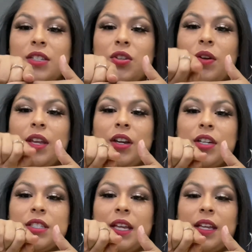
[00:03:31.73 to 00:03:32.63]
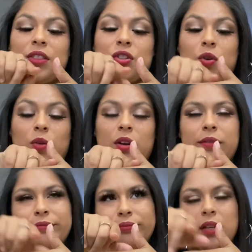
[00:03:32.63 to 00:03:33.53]
So here's like the
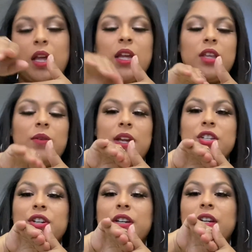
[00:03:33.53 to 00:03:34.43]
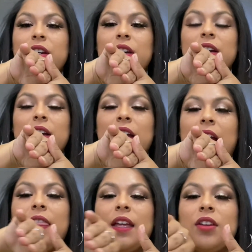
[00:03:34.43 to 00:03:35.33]
door, you enter,
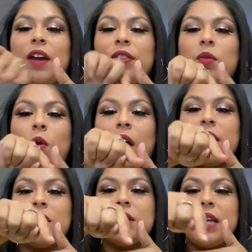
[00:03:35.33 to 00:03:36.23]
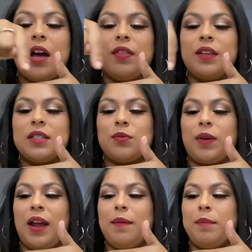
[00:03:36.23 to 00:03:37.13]
and then you have to walk down this
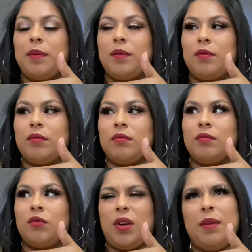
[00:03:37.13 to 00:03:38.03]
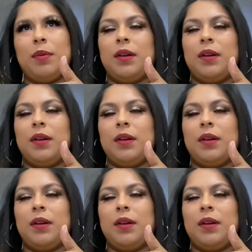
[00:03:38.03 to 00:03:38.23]
ramp, ramp,